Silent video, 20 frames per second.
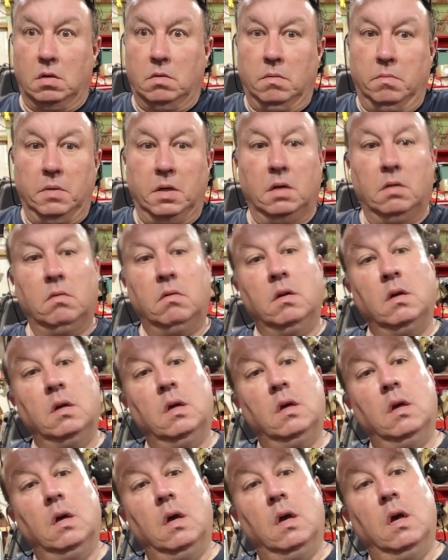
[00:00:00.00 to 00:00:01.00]
I mean,
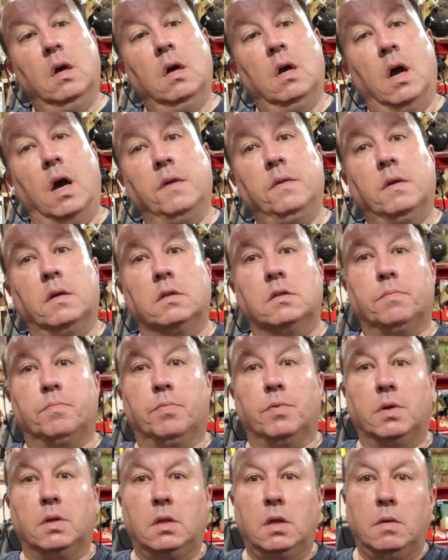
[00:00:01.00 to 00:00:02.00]
I think it's a
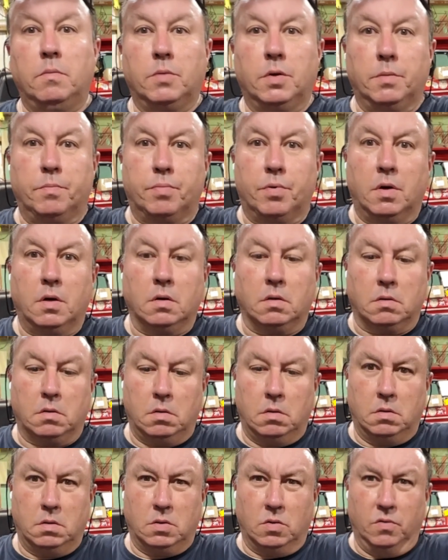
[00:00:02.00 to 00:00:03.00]
pretty damn good product
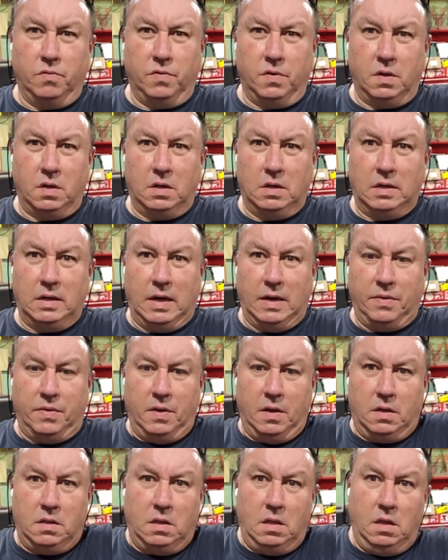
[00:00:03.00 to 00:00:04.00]
so far. I
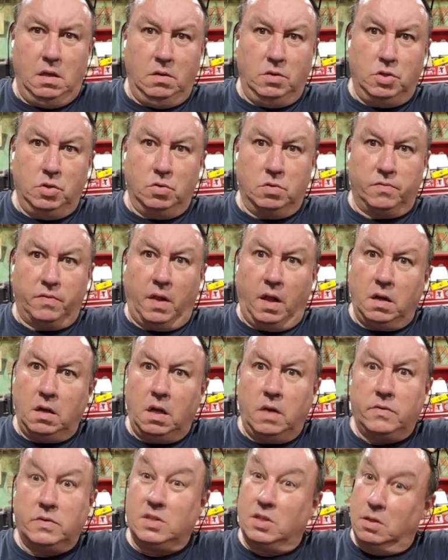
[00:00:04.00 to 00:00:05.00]
think the juice flying
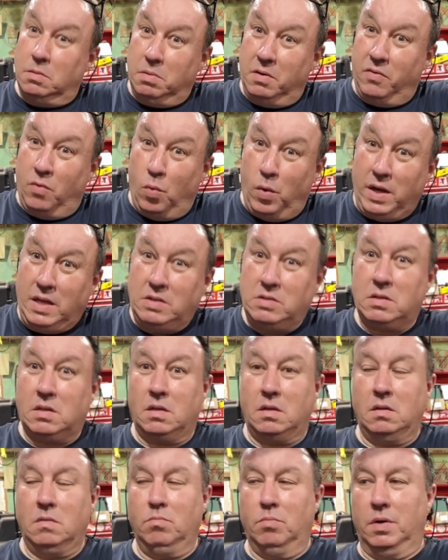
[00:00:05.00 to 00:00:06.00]
out of it's a little bit of a waste,
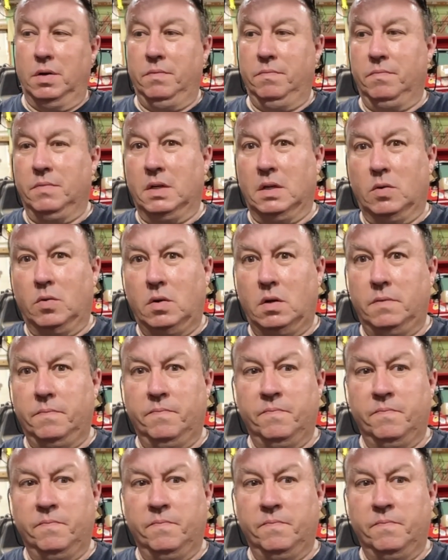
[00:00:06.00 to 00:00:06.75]
but you know what?